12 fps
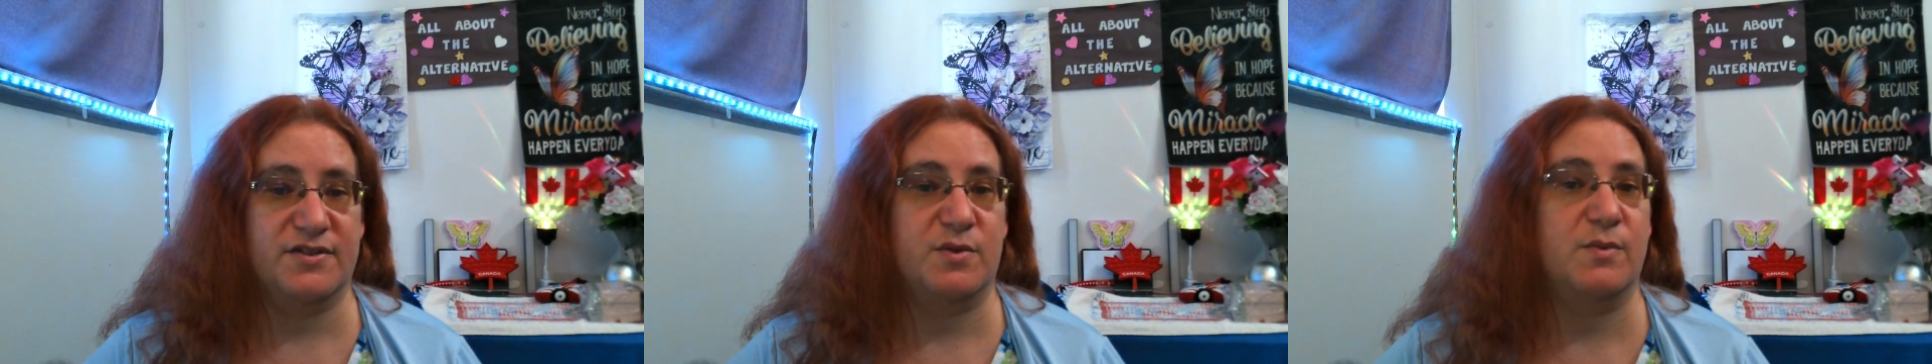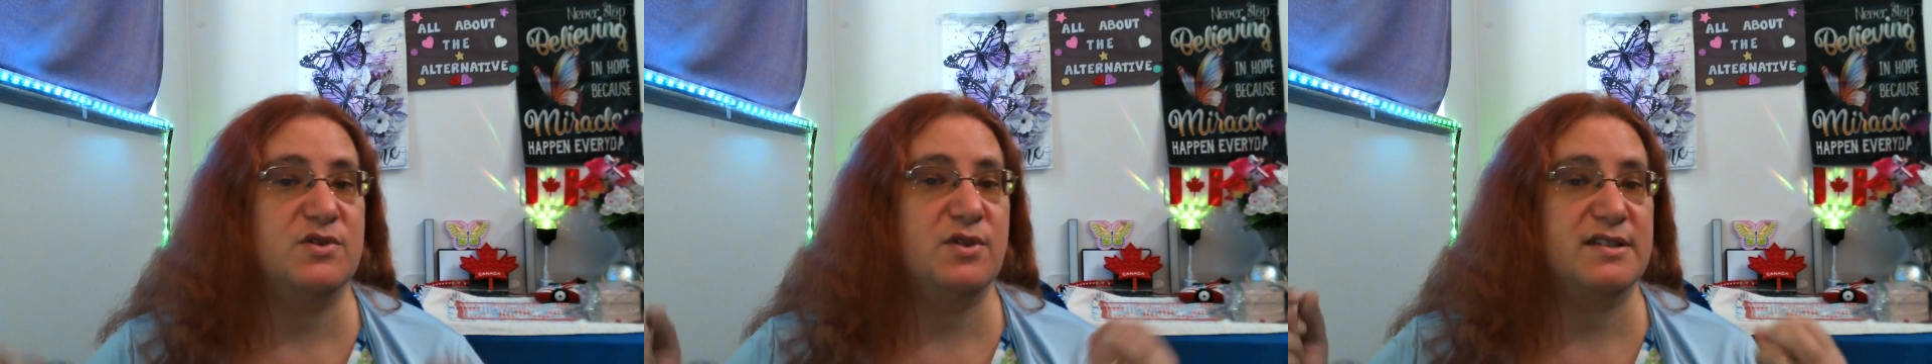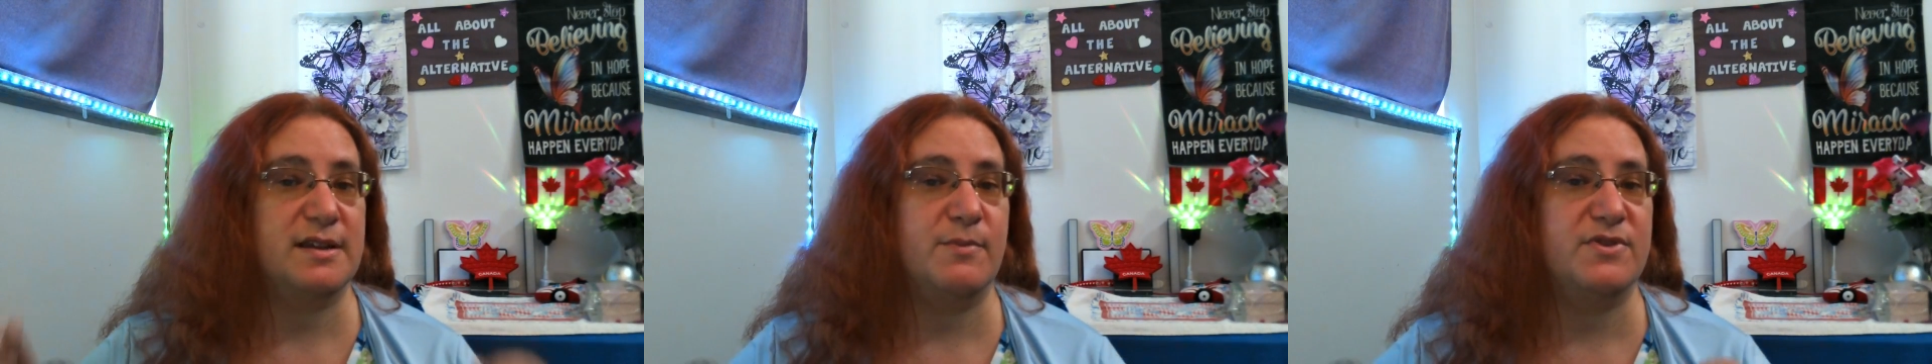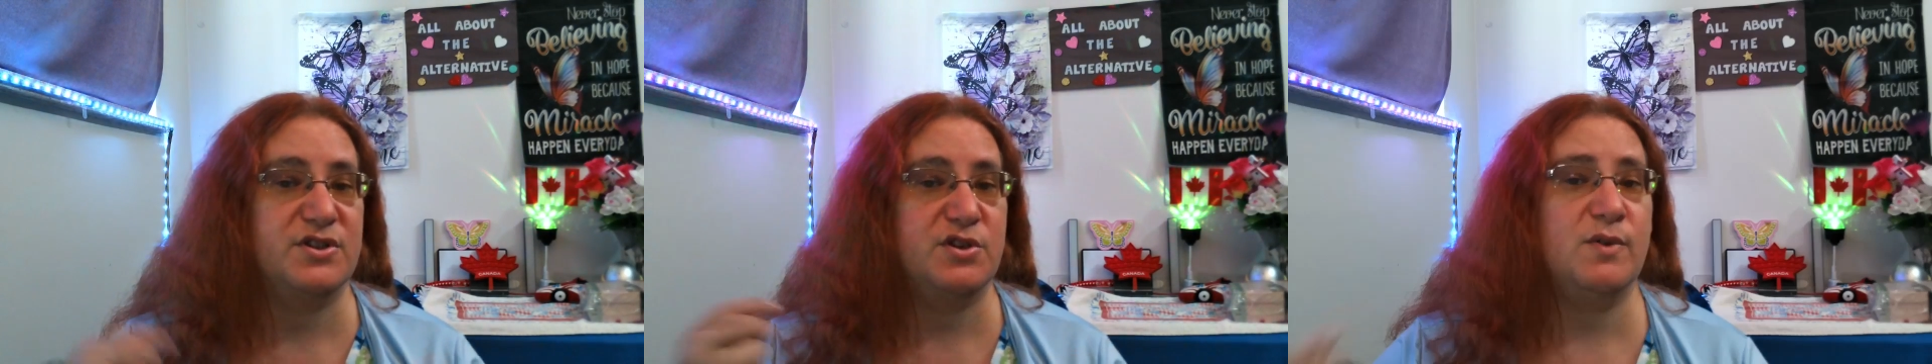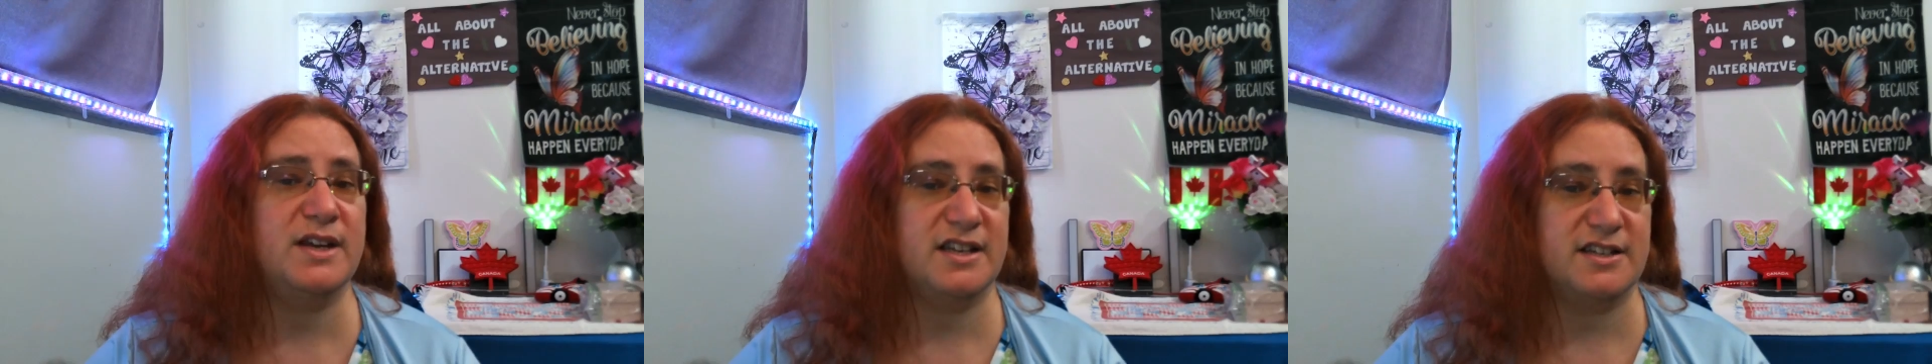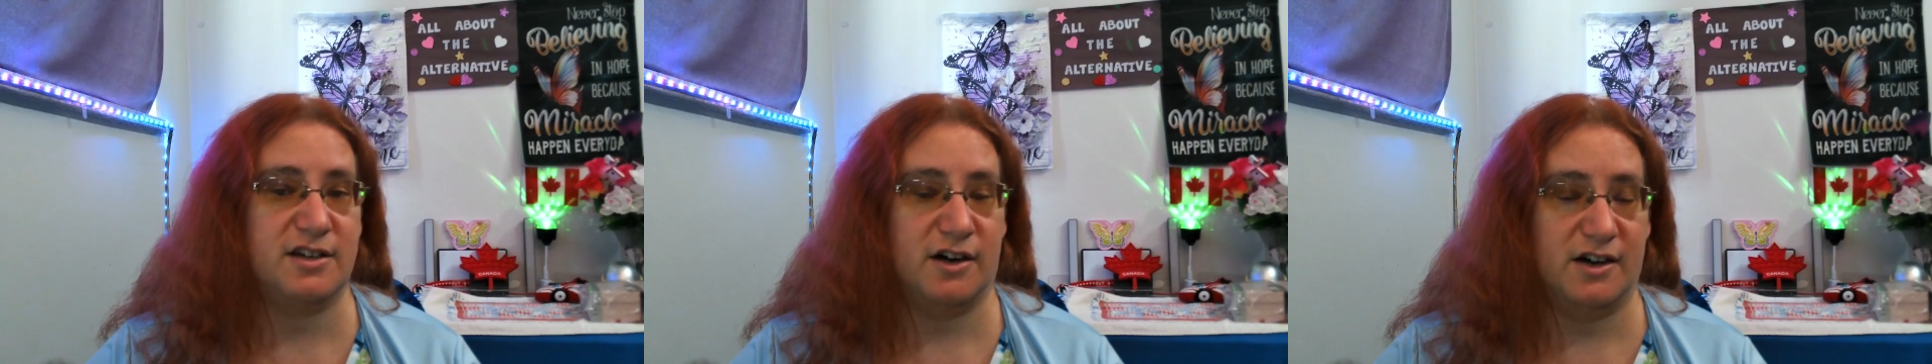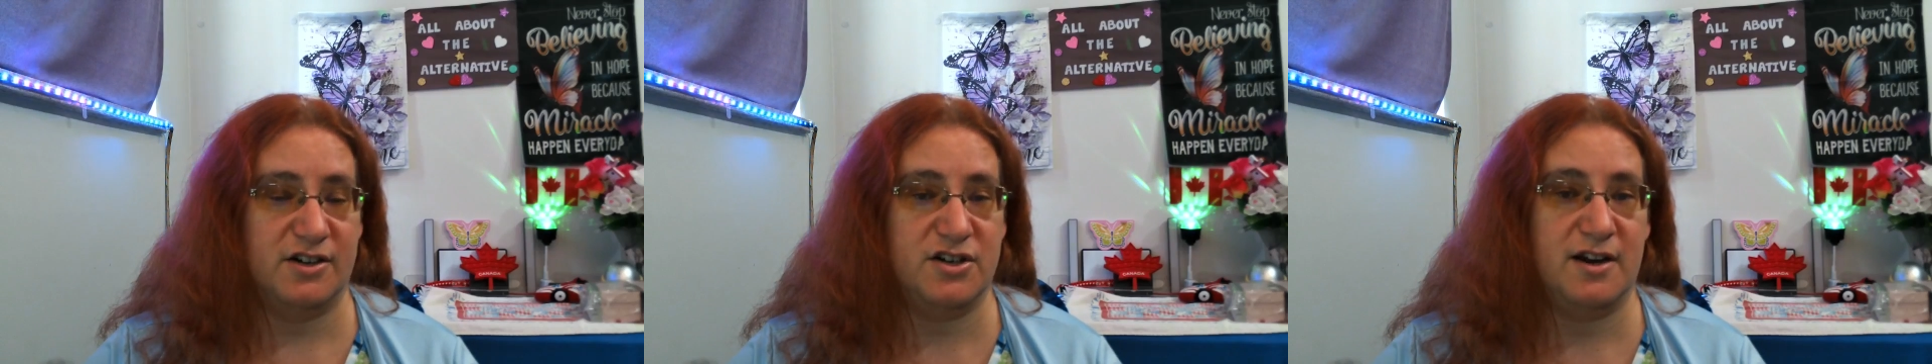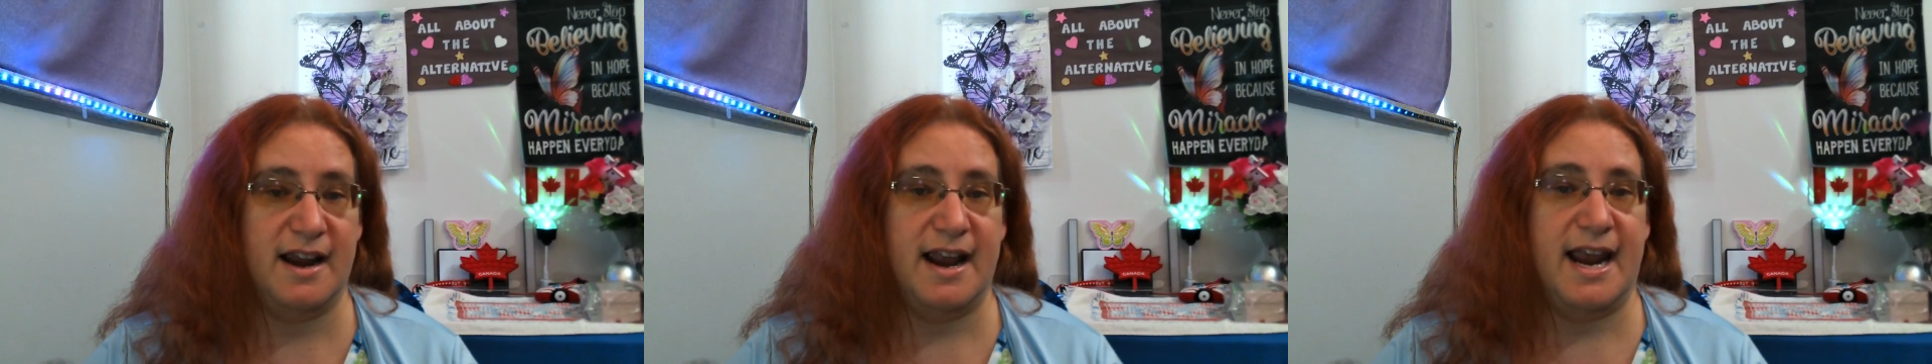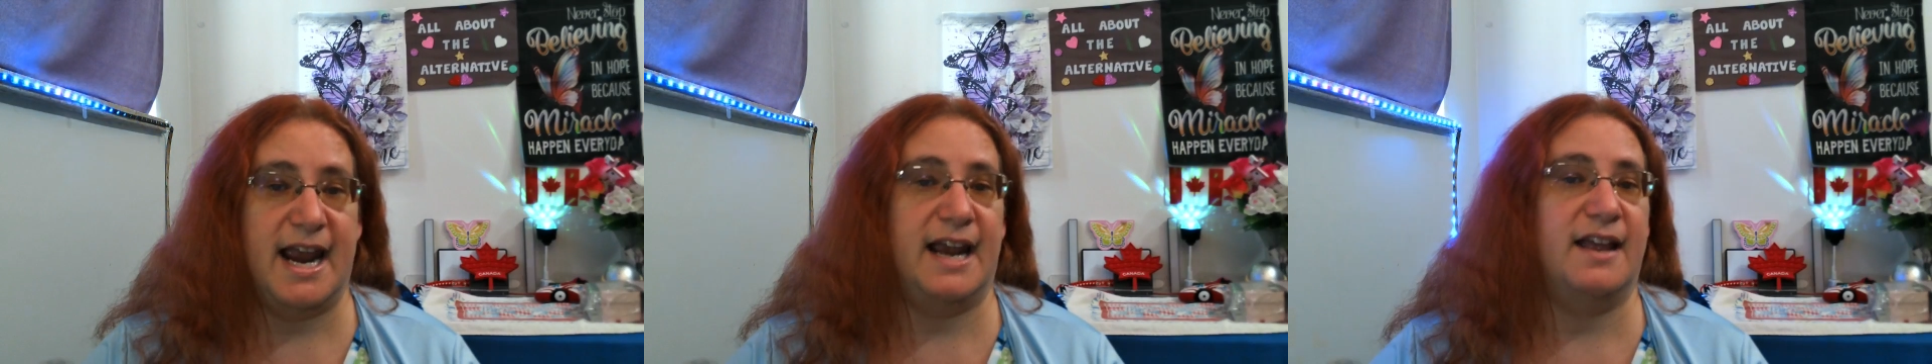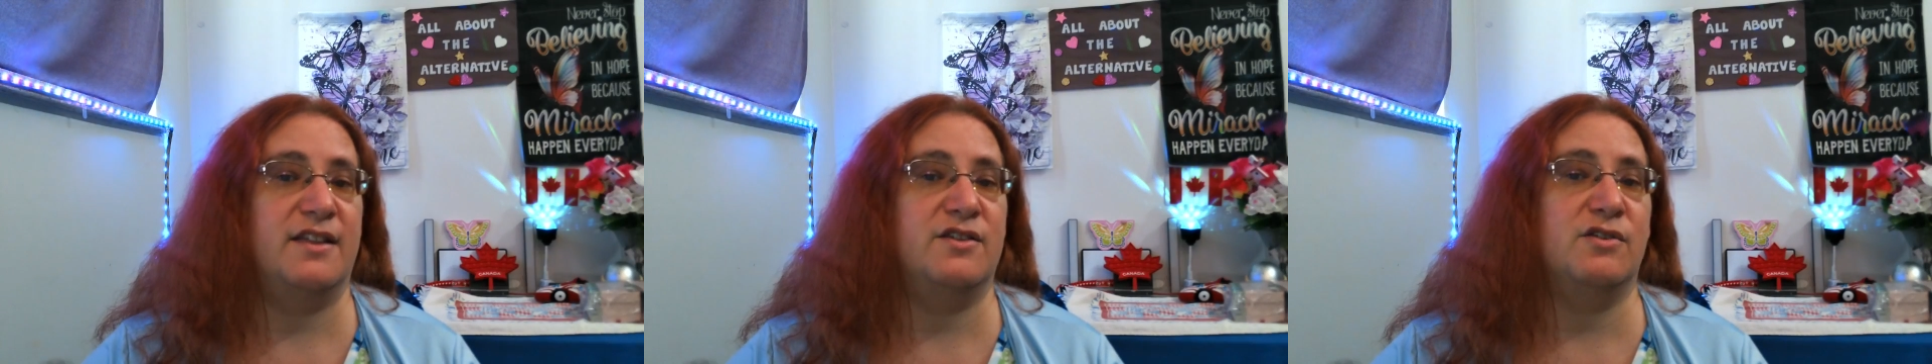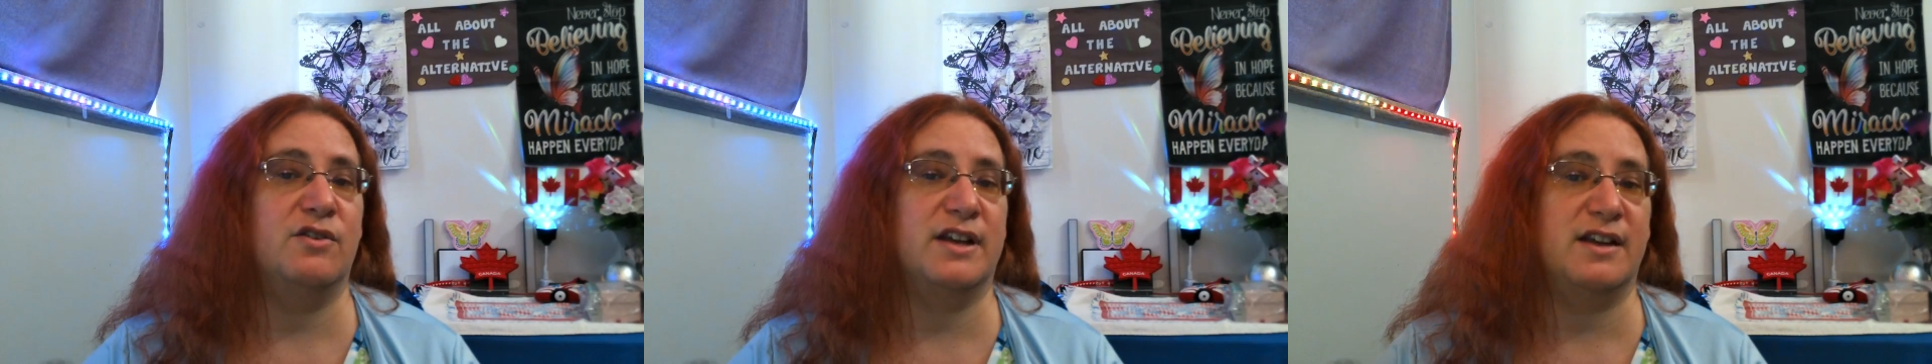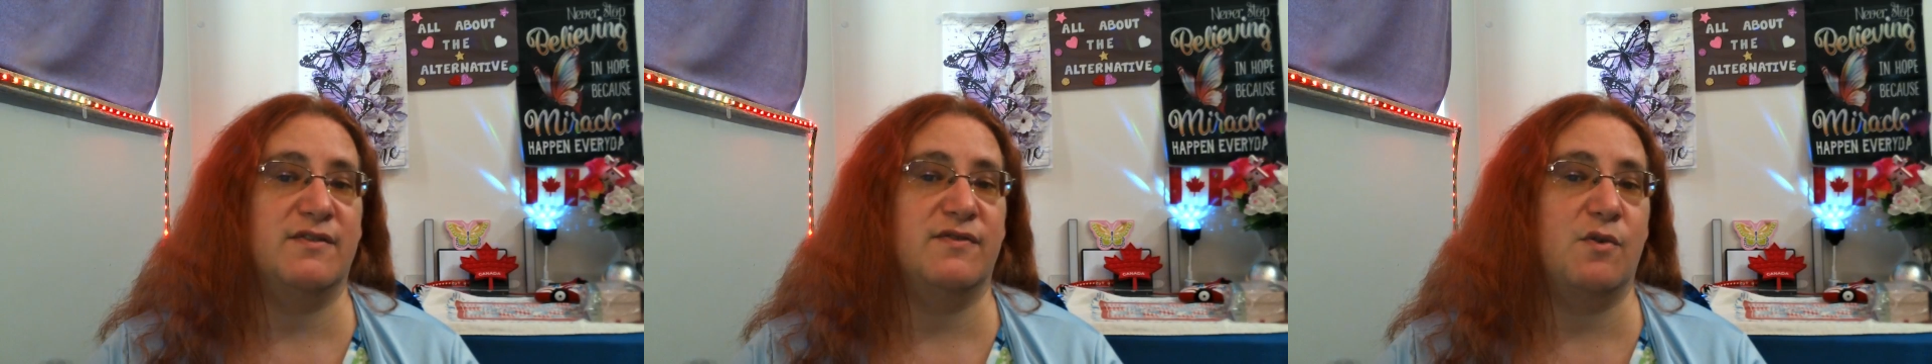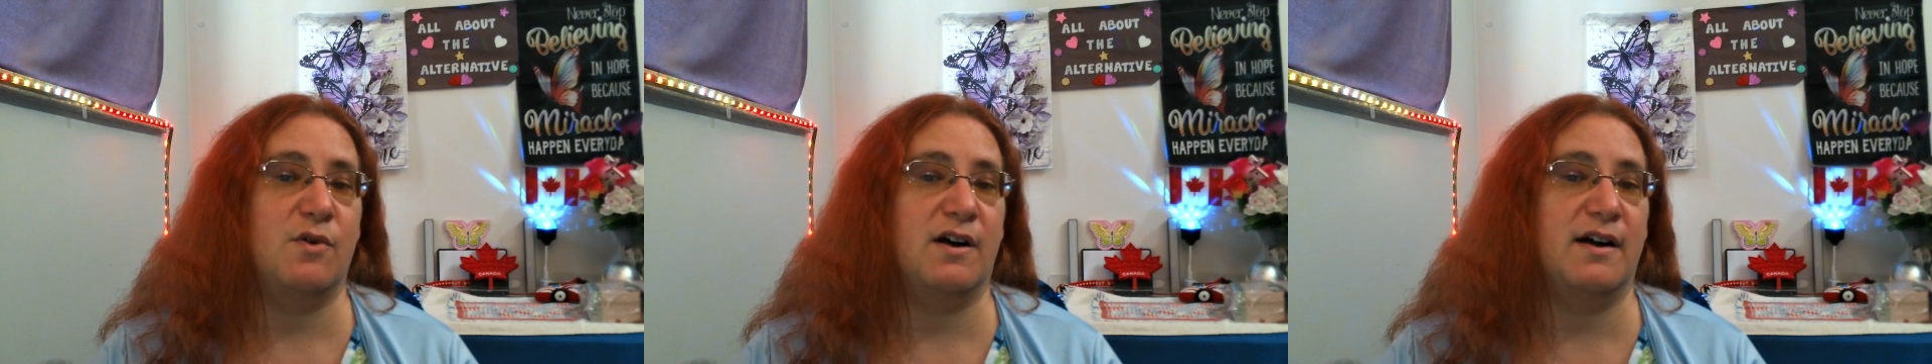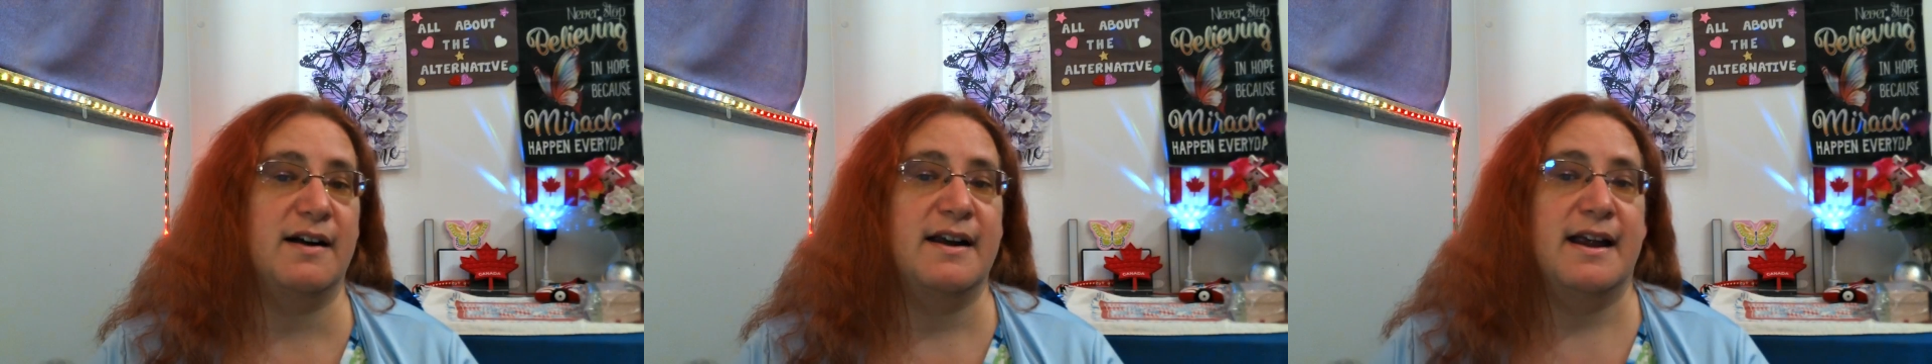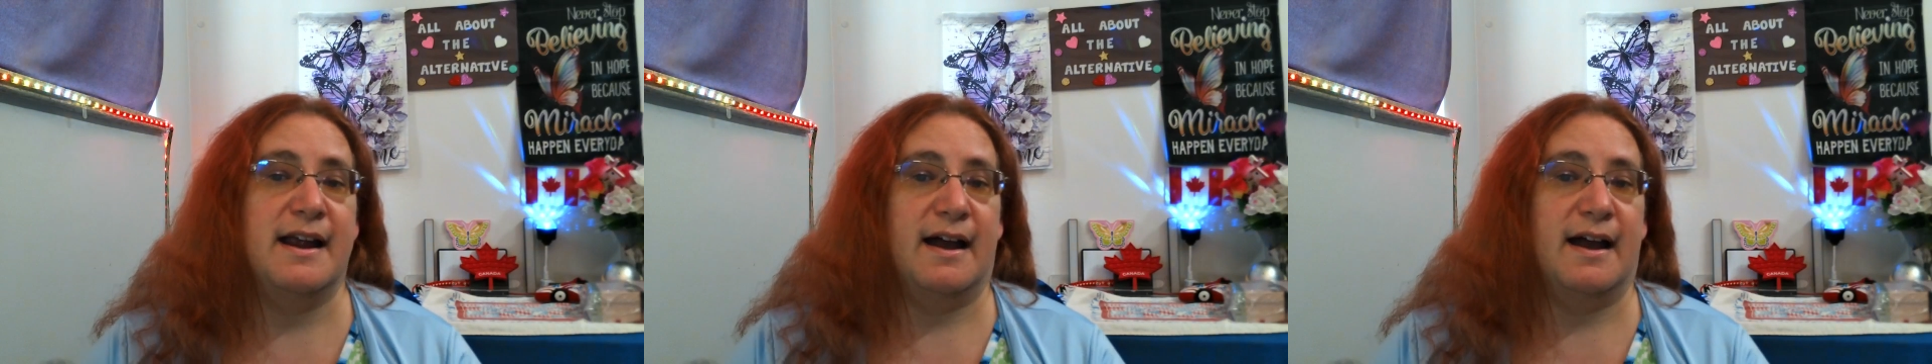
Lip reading: So when someone's doing a search and they're looking for